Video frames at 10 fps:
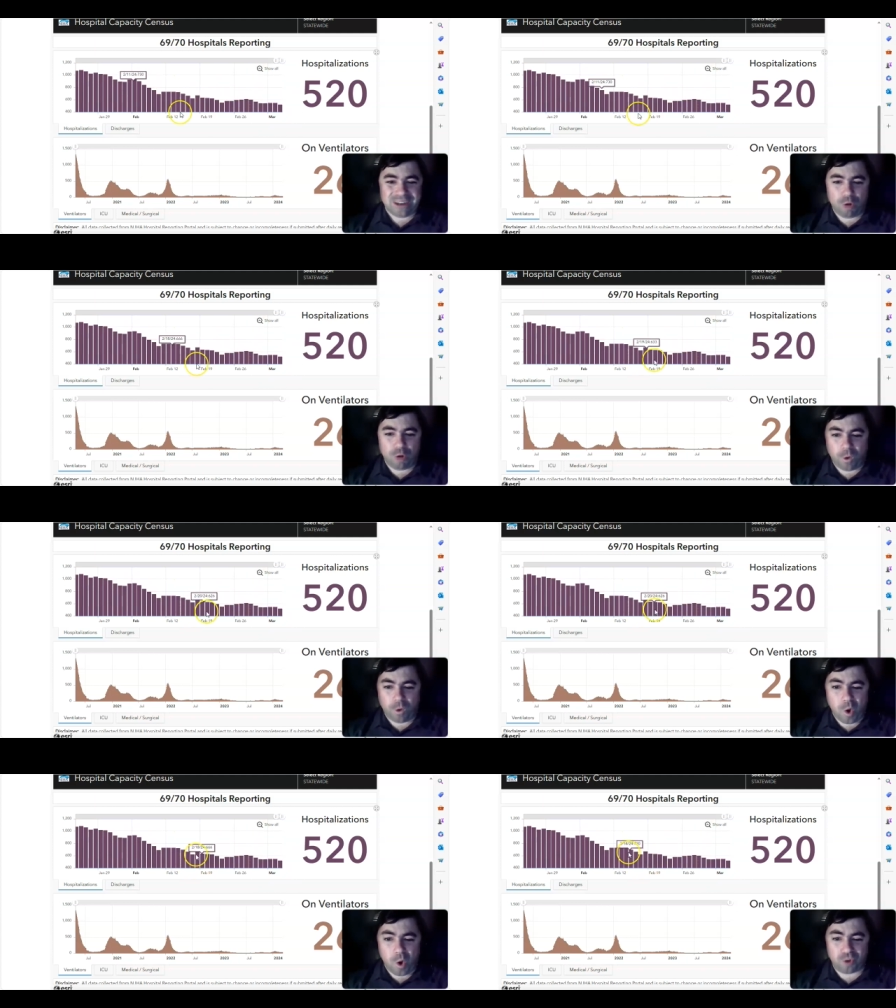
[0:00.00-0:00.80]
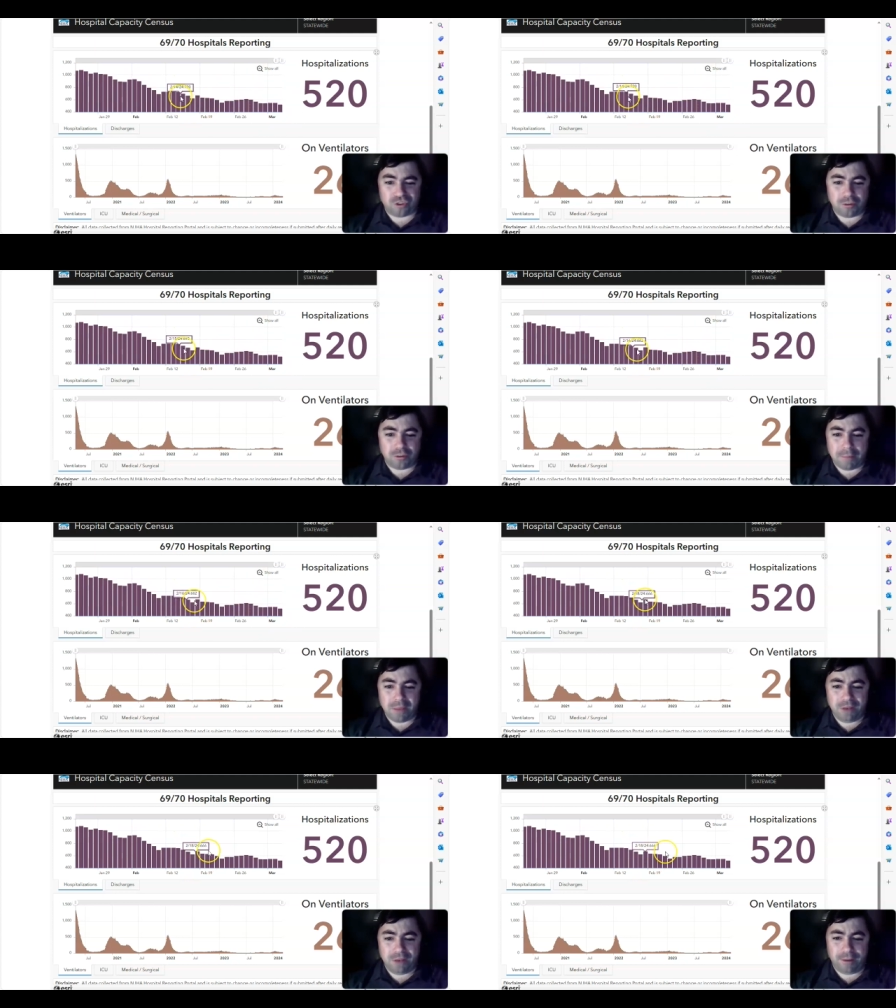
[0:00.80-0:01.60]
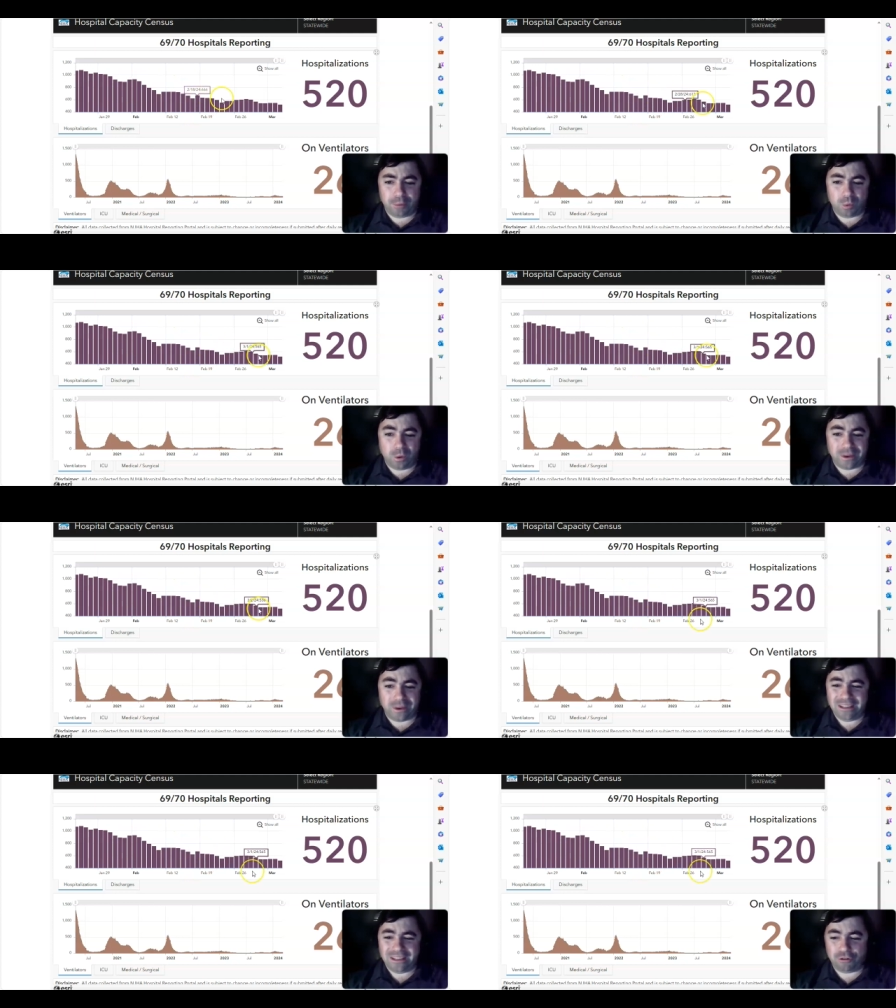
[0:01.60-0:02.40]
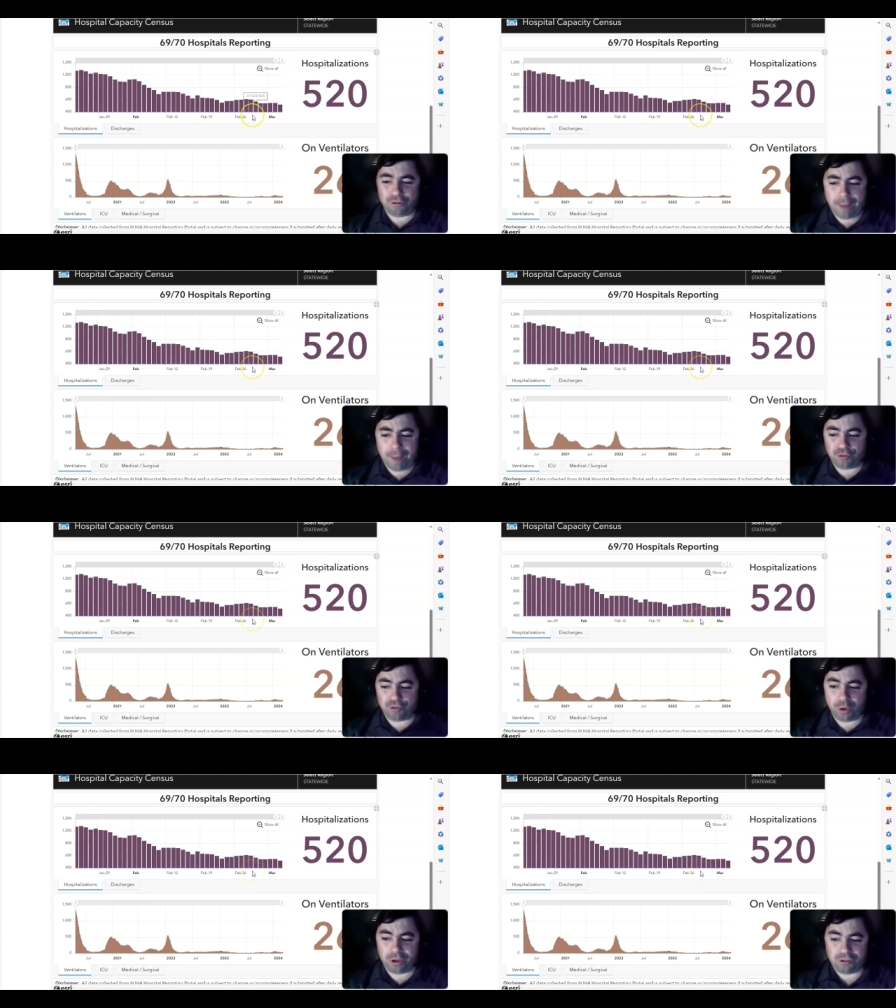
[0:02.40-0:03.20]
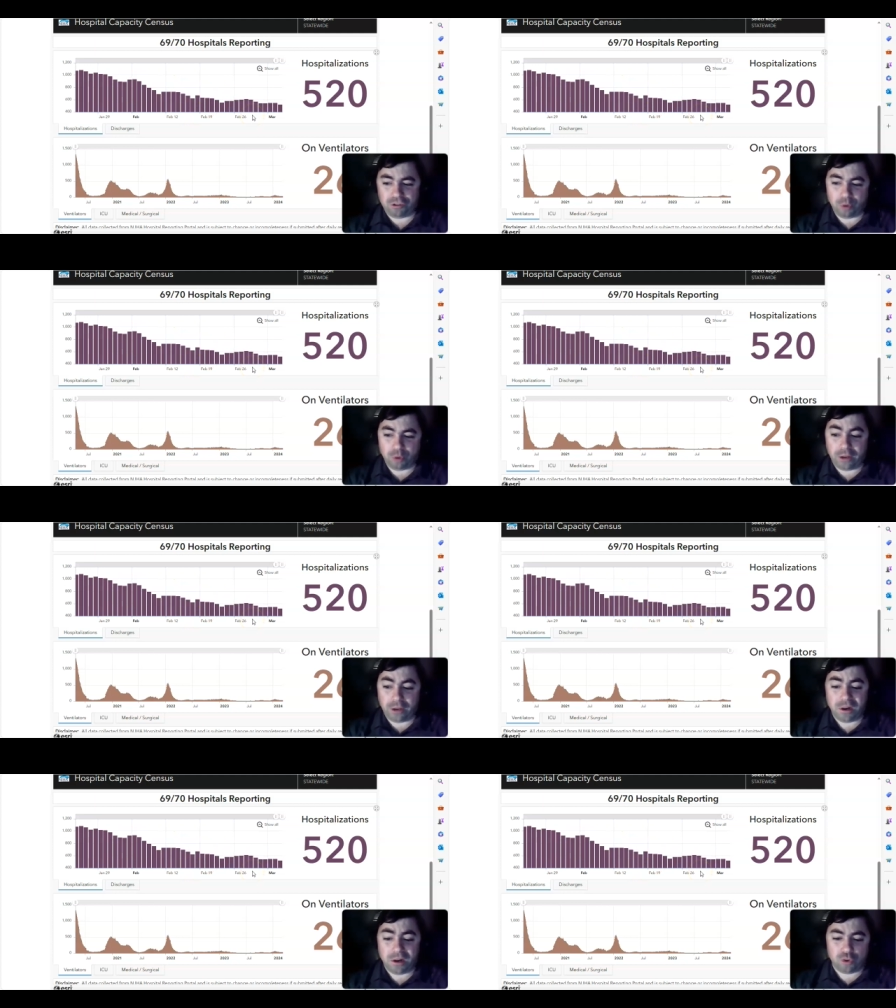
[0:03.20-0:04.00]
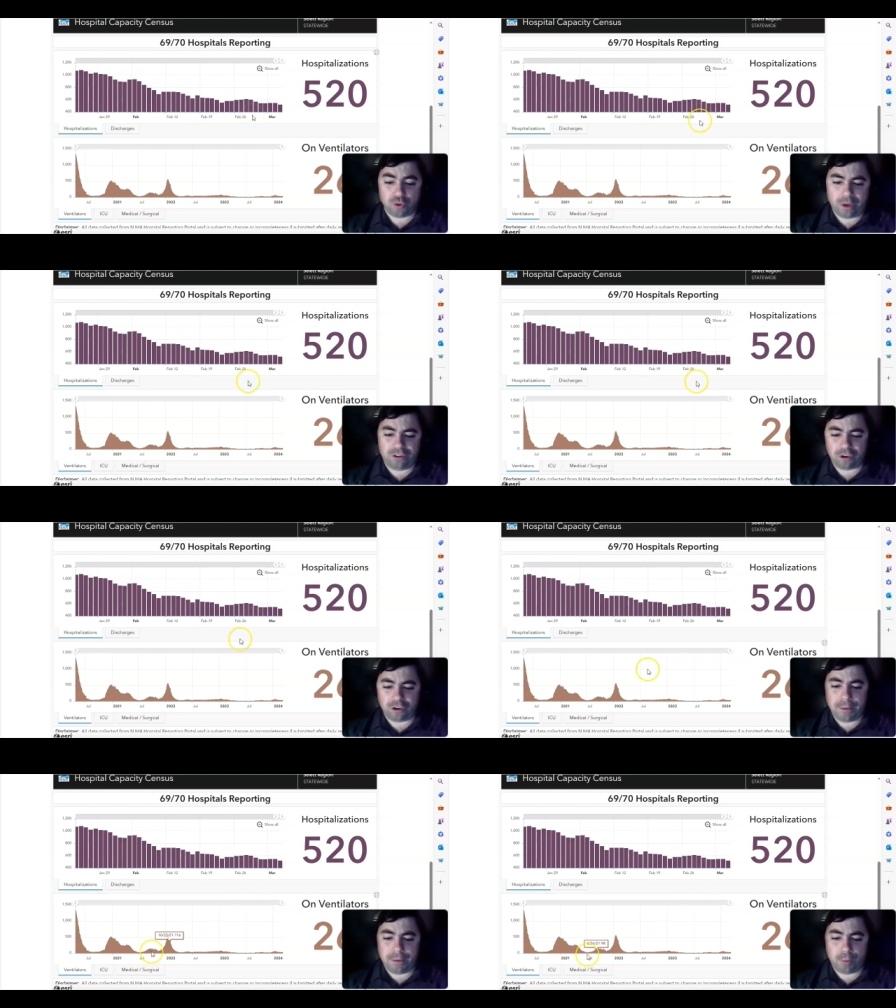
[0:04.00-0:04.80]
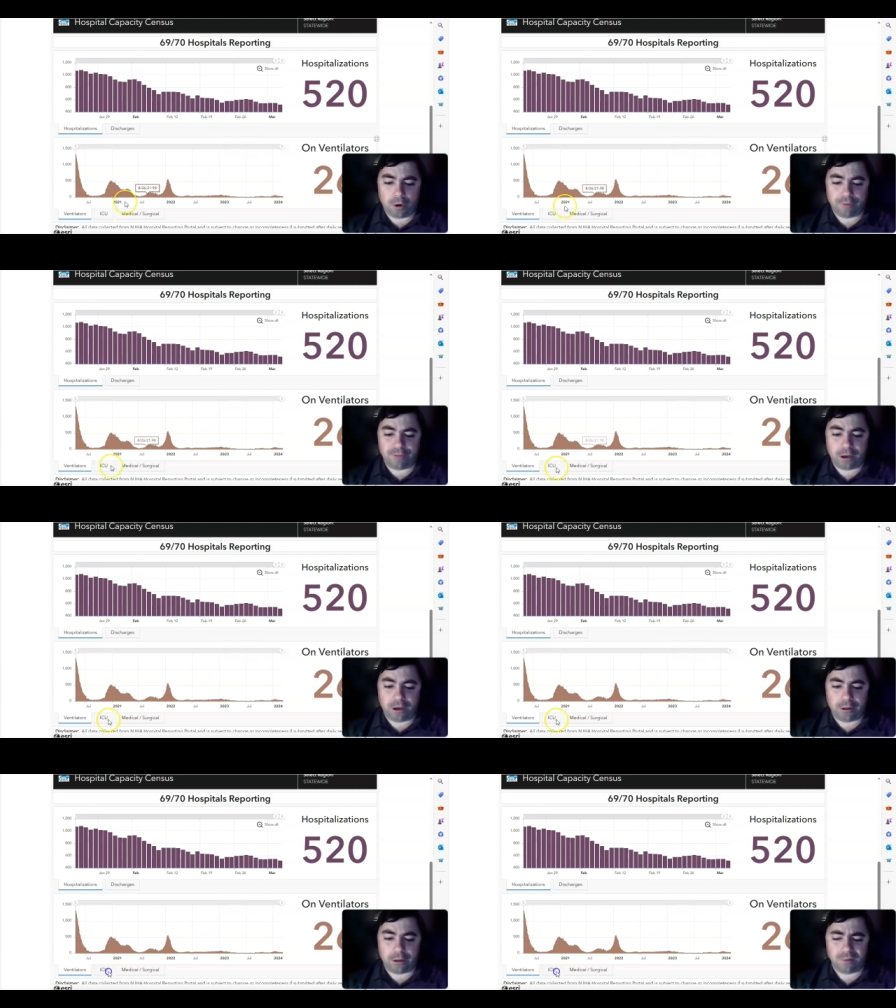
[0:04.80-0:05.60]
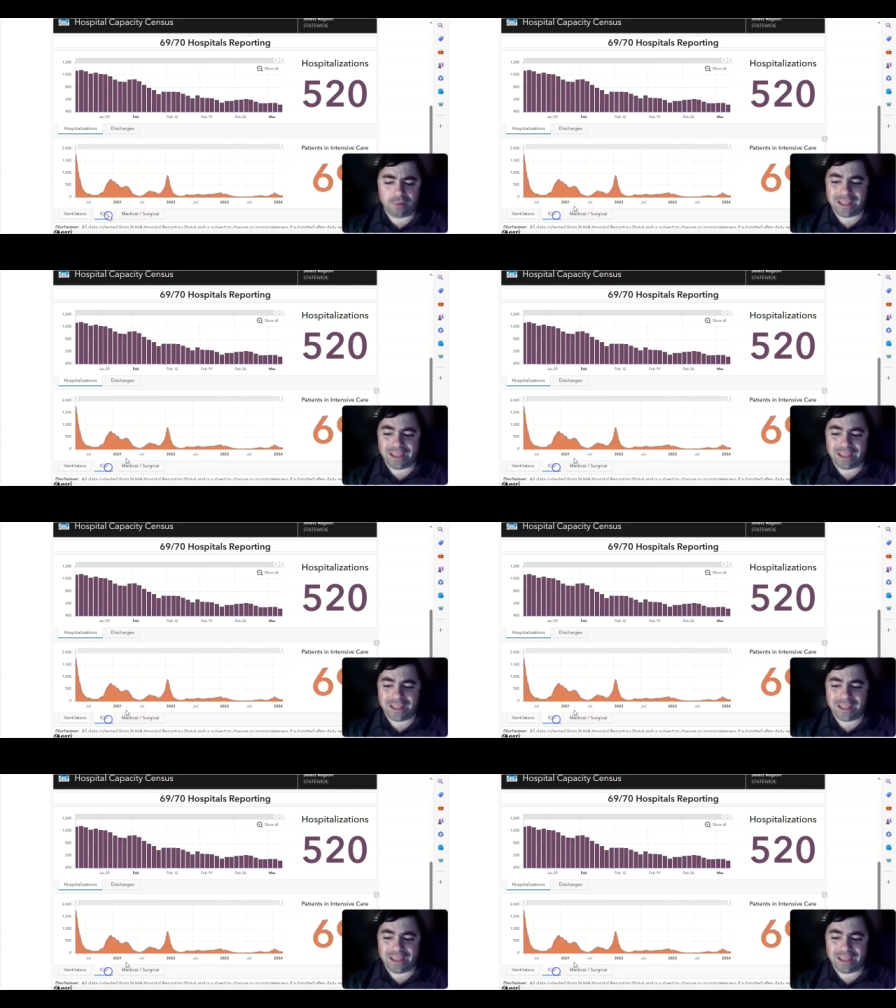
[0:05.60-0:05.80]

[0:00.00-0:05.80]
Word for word: overall, since about mid February, the drop has really slowed down. 26 people on a ventilator.